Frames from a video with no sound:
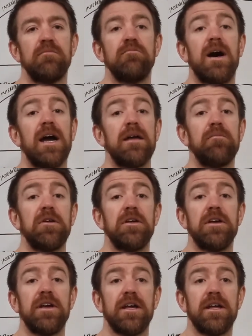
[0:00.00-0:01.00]

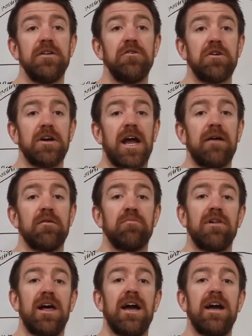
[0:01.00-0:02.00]
maybe you can have a
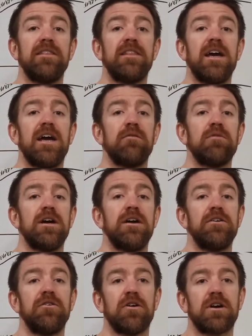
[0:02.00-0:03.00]
plan there where
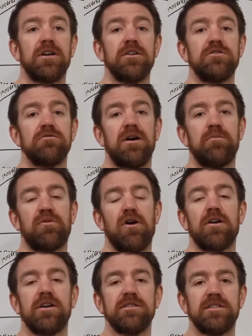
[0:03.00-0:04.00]
you're not going to do
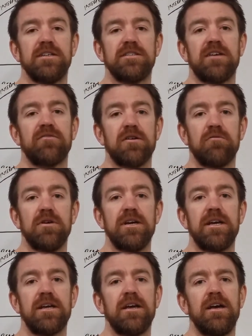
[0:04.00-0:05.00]
unbroken sets every
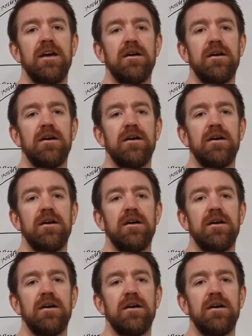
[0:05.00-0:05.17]
week,